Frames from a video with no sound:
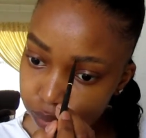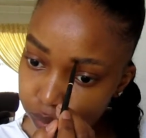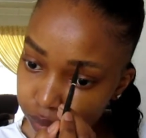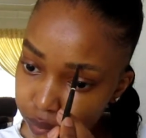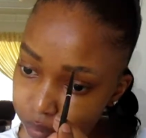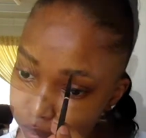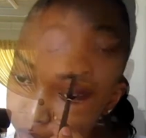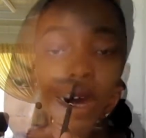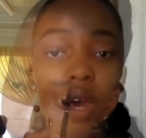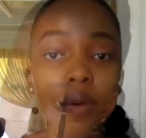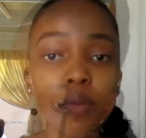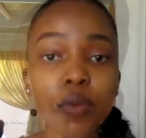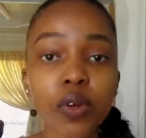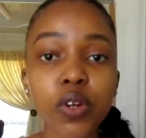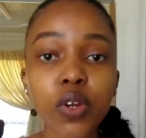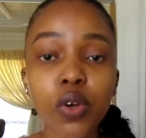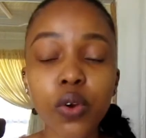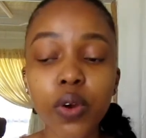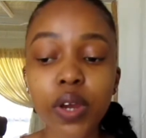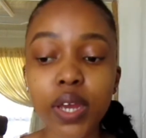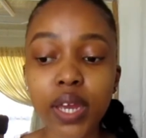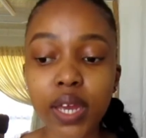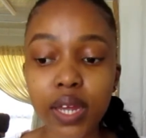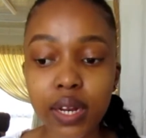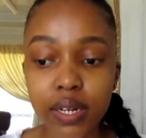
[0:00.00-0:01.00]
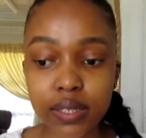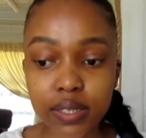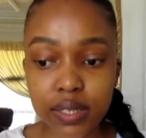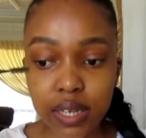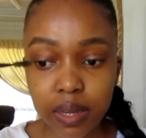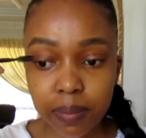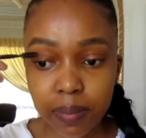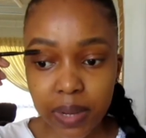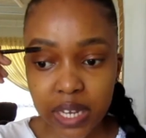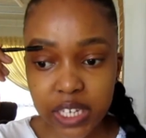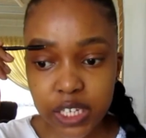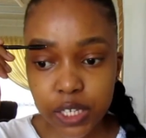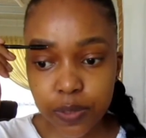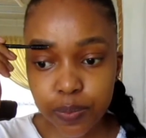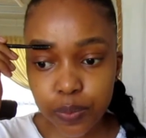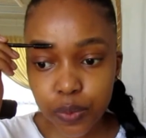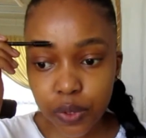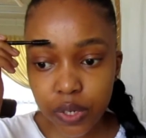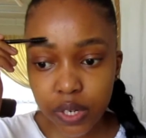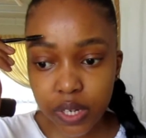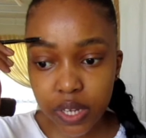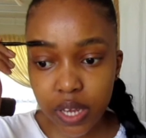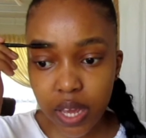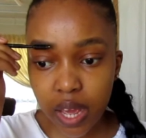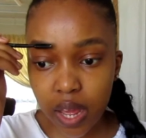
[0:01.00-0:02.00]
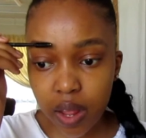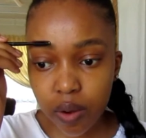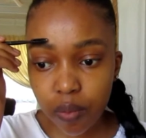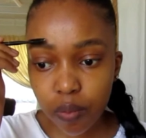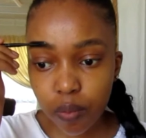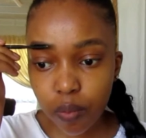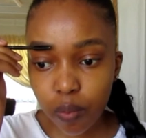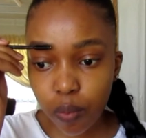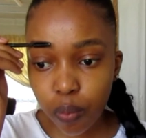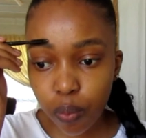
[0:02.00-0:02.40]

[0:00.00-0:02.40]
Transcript: Now I'm going to go ahead and take my spoolie and